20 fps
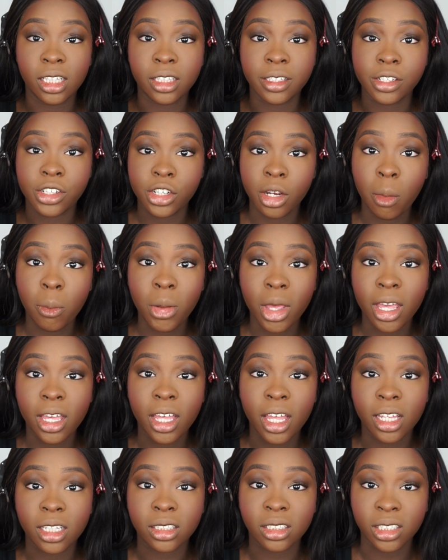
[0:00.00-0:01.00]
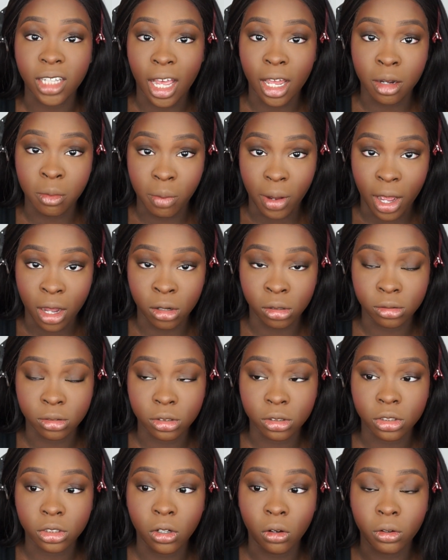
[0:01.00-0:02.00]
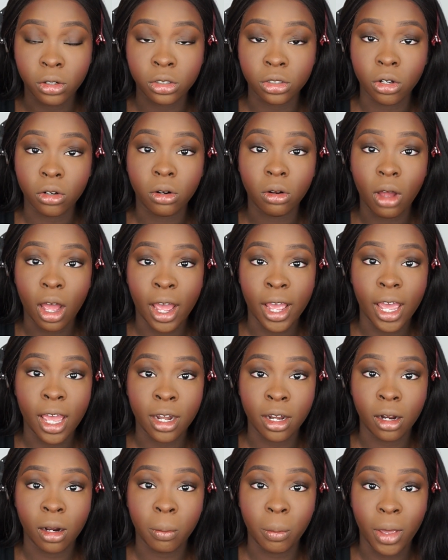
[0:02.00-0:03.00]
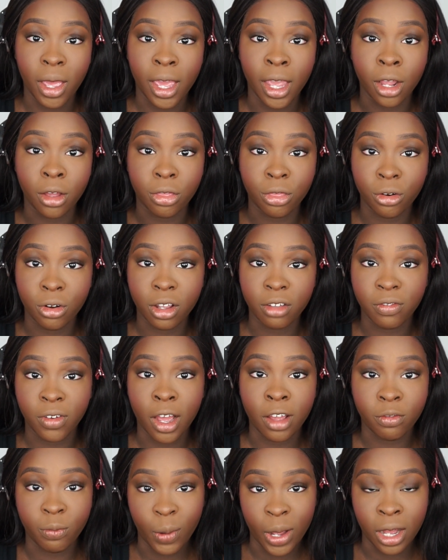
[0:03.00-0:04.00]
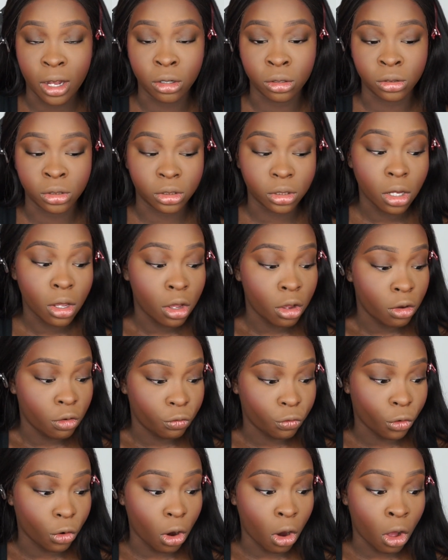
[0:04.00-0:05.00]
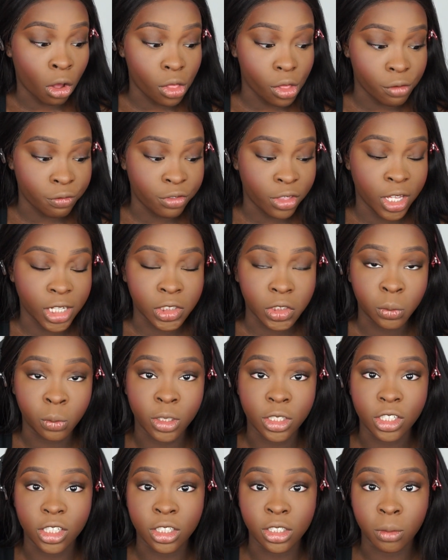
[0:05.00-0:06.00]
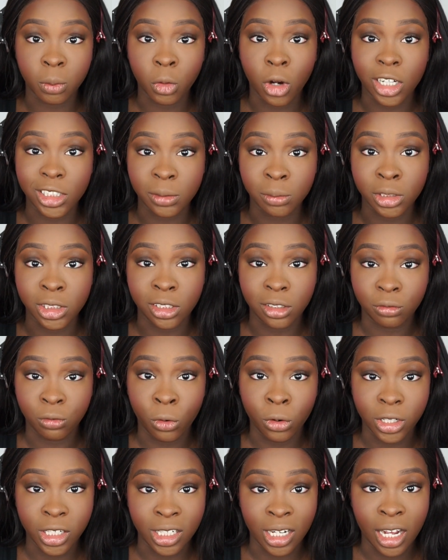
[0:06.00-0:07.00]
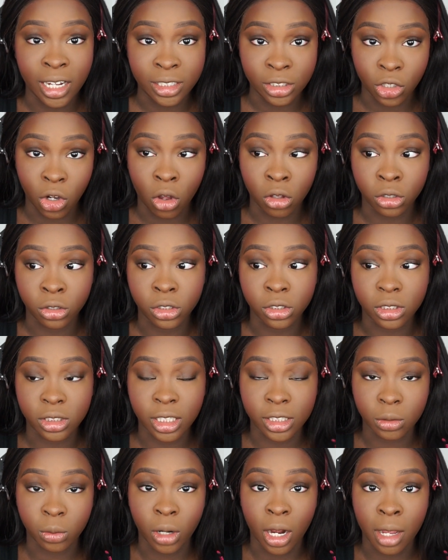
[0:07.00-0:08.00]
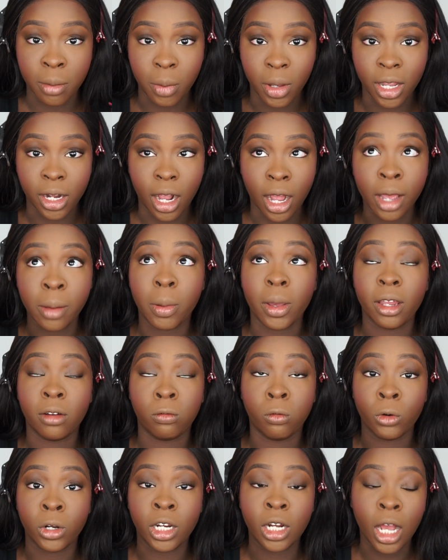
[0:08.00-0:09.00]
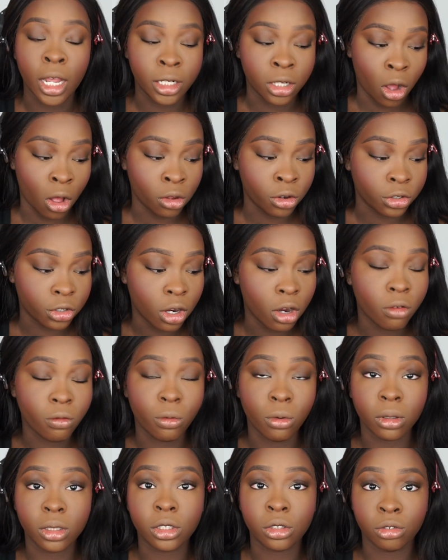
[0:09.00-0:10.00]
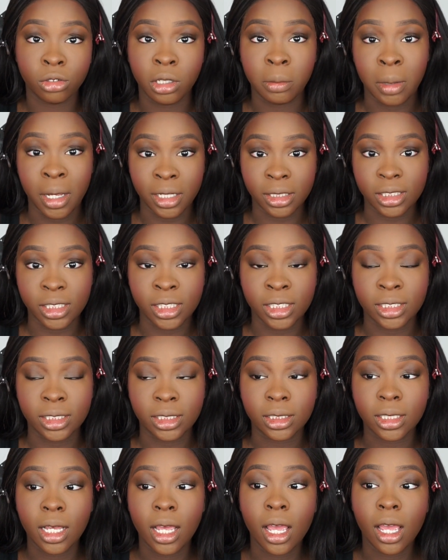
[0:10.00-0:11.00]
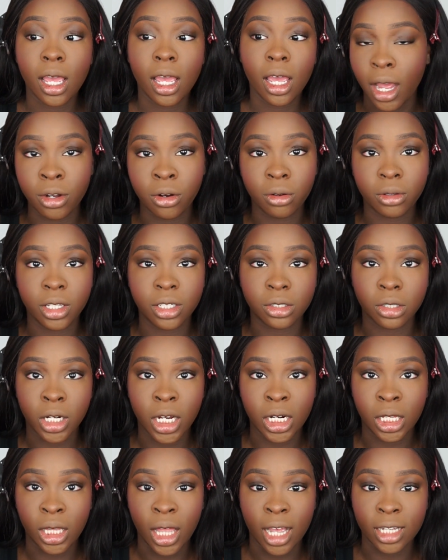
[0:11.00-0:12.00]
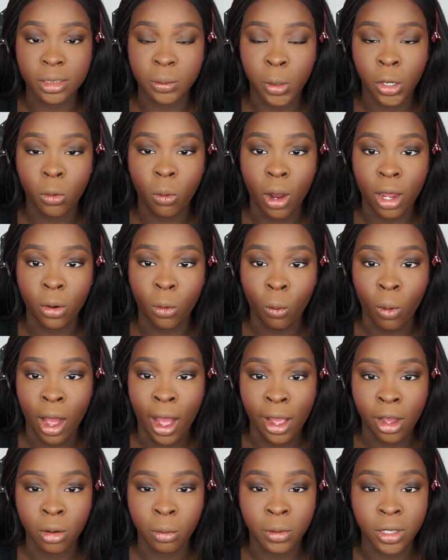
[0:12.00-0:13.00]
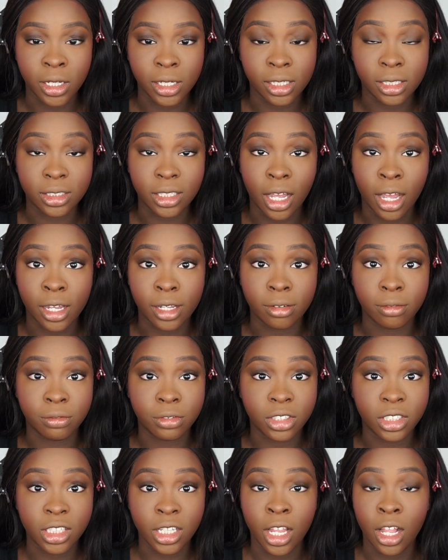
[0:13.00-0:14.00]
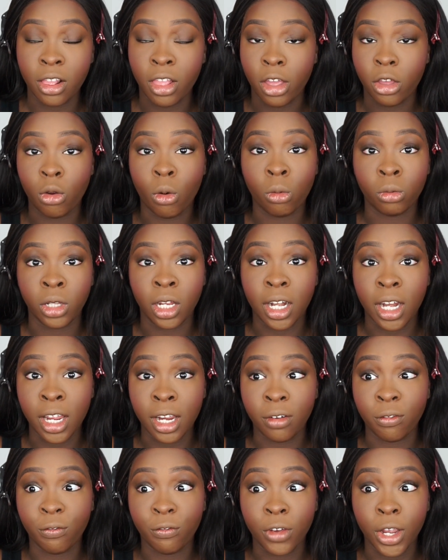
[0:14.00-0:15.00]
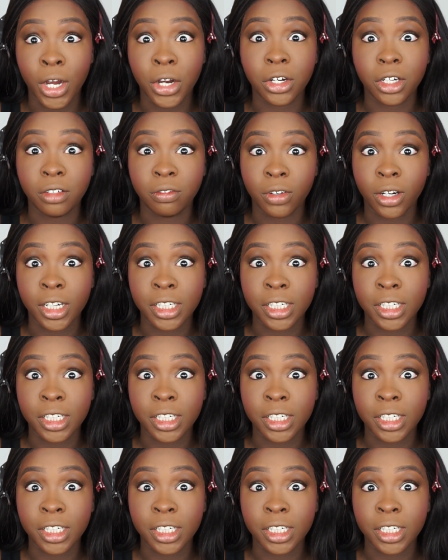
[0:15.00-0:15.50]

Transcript: shipping is 10 pounds. So in total, I ended up paying 35 pounds for all of this, which is approximately $49. That's what I paid. I paid $49 for the 3 bases. I know these are going to last me quite a while because I've seen that you only need very